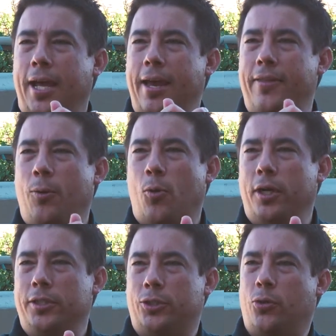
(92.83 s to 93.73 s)
and they
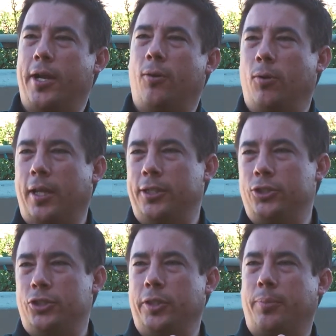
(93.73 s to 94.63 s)
wanted to create a
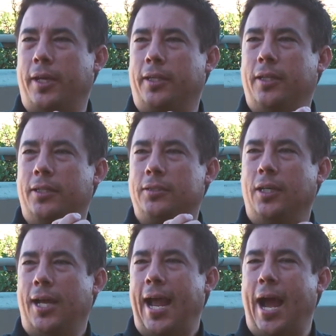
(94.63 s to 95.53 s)
relationship like this,
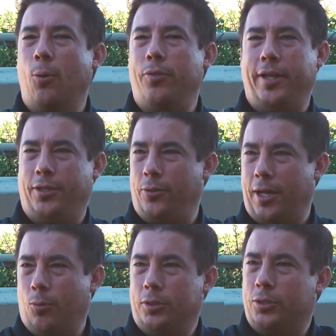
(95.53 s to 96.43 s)
how would they do
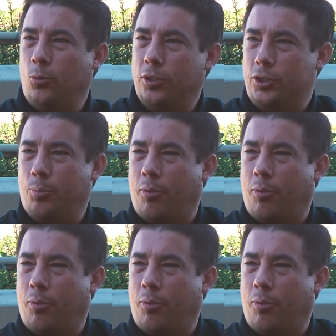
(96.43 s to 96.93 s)
that? What's what's your